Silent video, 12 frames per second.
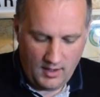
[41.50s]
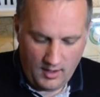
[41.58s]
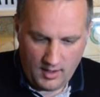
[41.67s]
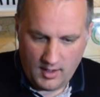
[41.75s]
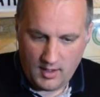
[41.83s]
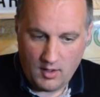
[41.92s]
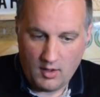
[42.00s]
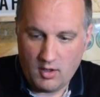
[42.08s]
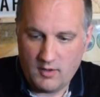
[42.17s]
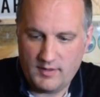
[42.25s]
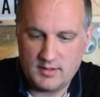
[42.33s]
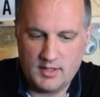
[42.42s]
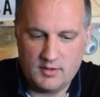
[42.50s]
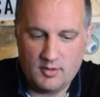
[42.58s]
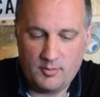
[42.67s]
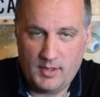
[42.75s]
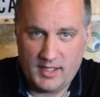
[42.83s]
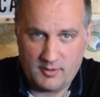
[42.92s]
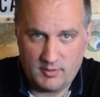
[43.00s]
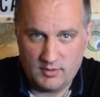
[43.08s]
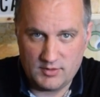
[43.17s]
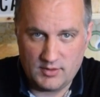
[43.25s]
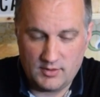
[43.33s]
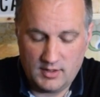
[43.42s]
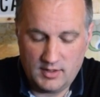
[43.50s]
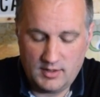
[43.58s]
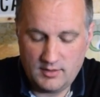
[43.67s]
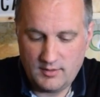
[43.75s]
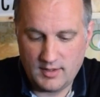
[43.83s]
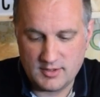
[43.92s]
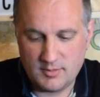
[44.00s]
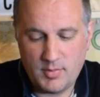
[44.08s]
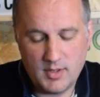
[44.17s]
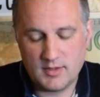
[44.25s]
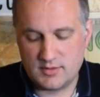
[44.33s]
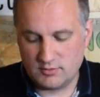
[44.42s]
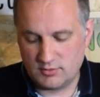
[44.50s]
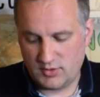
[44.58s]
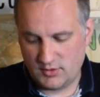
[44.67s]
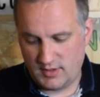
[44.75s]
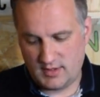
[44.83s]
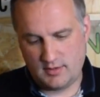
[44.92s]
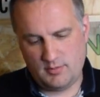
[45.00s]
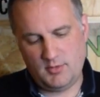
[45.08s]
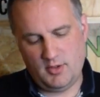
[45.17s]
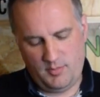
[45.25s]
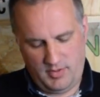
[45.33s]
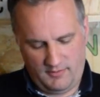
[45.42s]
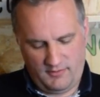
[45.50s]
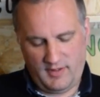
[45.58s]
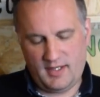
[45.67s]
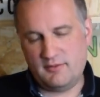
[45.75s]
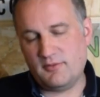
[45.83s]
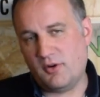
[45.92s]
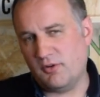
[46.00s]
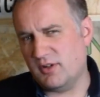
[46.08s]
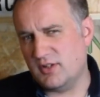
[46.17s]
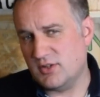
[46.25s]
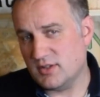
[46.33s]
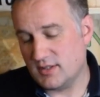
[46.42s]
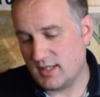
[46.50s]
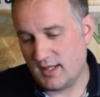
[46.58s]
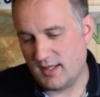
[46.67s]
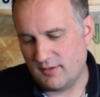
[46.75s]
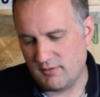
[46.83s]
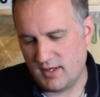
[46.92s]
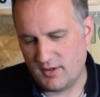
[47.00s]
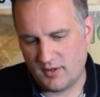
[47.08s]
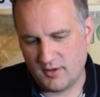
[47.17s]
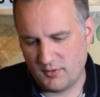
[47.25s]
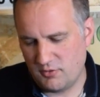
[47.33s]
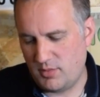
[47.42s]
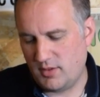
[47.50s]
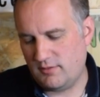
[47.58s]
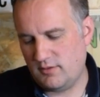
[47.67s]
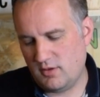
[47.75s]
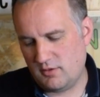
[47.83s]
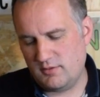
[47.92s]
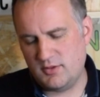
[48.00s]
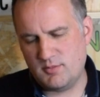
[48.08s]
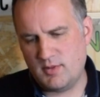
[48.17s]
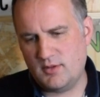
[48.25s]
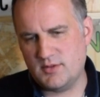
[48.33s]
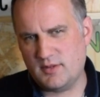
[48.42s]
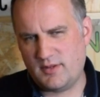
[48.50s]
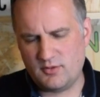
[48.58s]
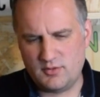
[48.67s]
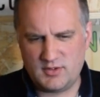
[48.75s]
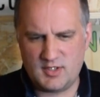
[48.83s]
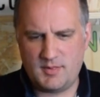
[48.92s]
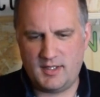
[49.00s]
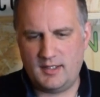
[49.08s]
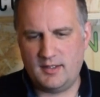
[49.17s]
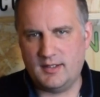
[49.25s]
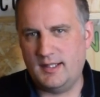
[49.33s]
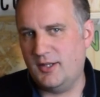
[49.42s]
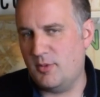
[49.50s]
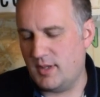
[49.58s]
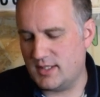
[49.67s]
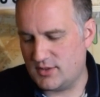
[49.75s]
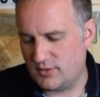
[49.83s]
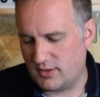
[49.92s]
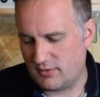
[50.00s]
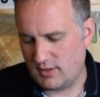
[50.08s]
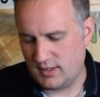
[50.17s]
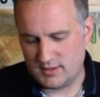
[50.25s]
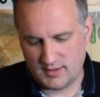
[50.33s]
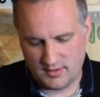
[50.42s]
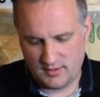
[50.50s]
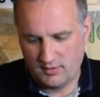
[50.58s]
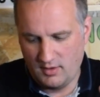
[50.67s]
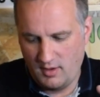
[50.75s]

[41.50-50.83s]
I've actually got black wheels on here. That's a personal choice. I'm not a big fan of oranges in a whole, but orange wheels I thought just made it look a little bit toy grade. So